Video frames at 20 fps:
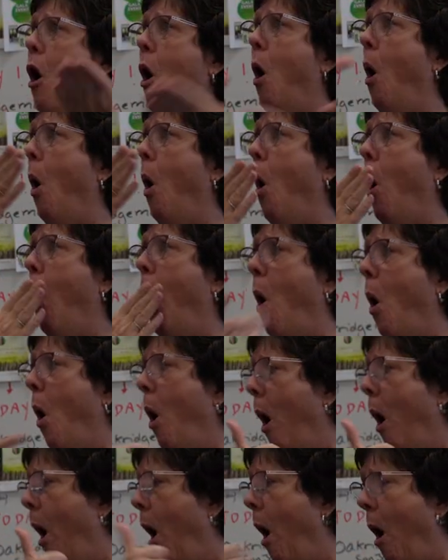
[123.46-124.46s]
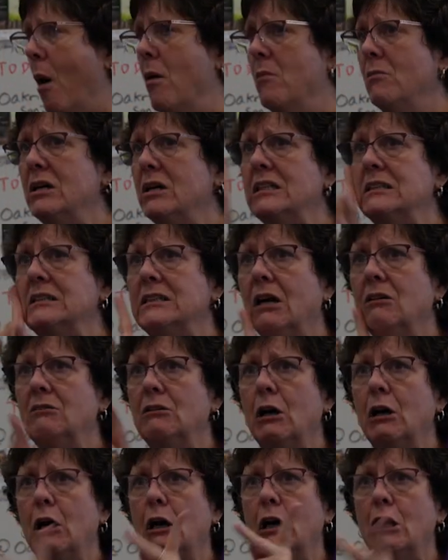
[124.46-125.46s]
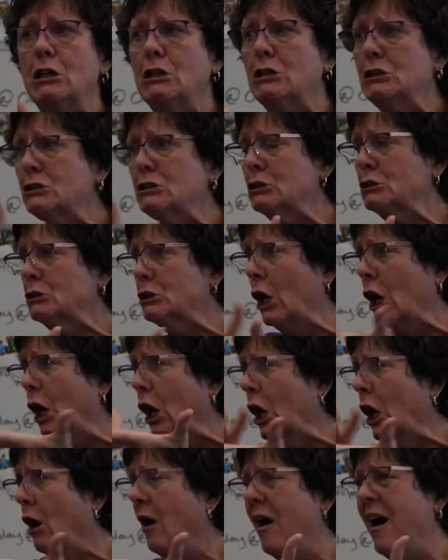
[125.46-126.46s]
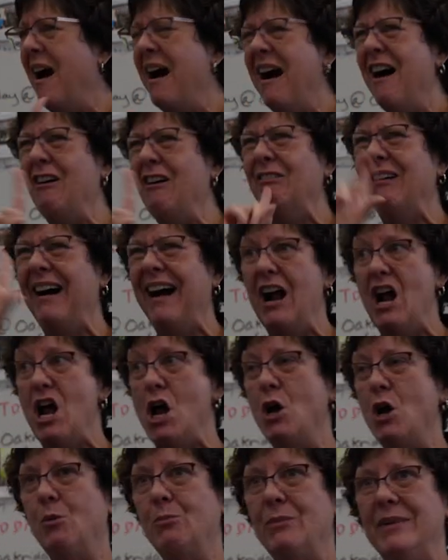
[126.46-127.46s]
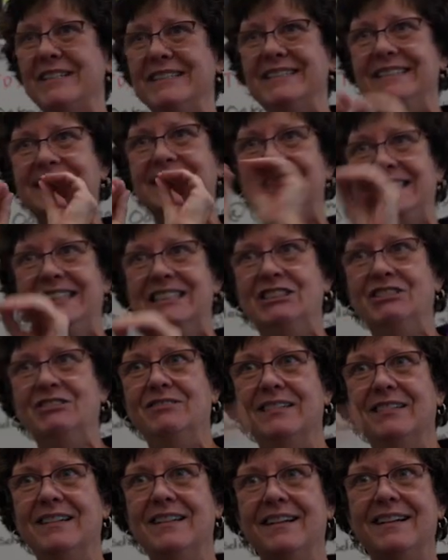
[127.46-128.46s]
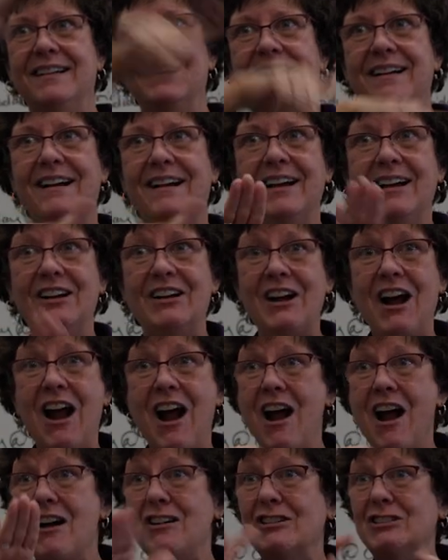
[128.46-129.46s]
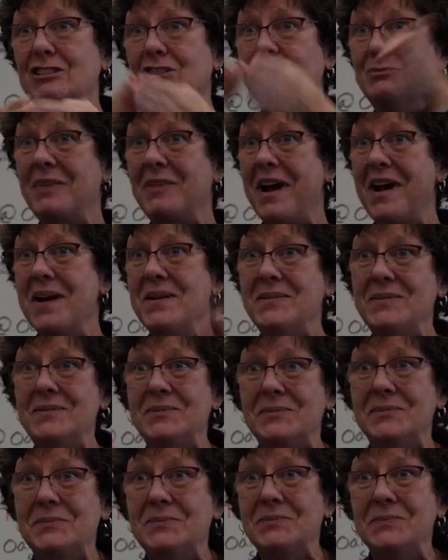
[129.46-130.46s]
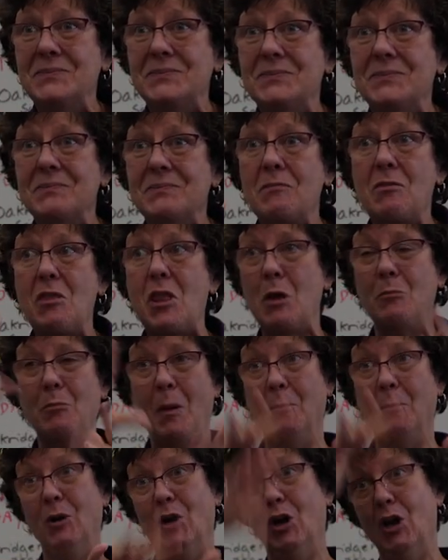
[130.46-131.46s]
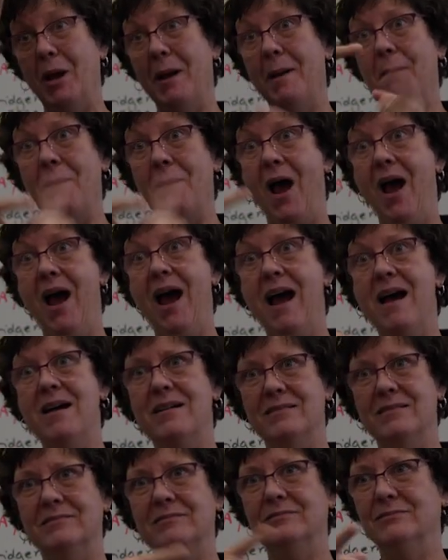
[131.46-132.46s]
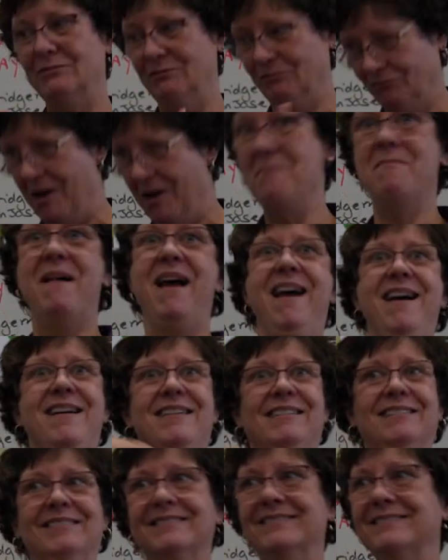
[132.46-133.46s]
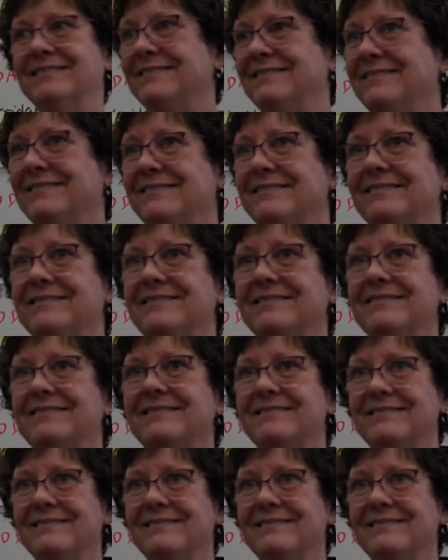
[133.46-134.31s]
And maybe you might think that this is to help deaf people learn, but really, we have been teaching the college, college wide too, teaching the campus about us,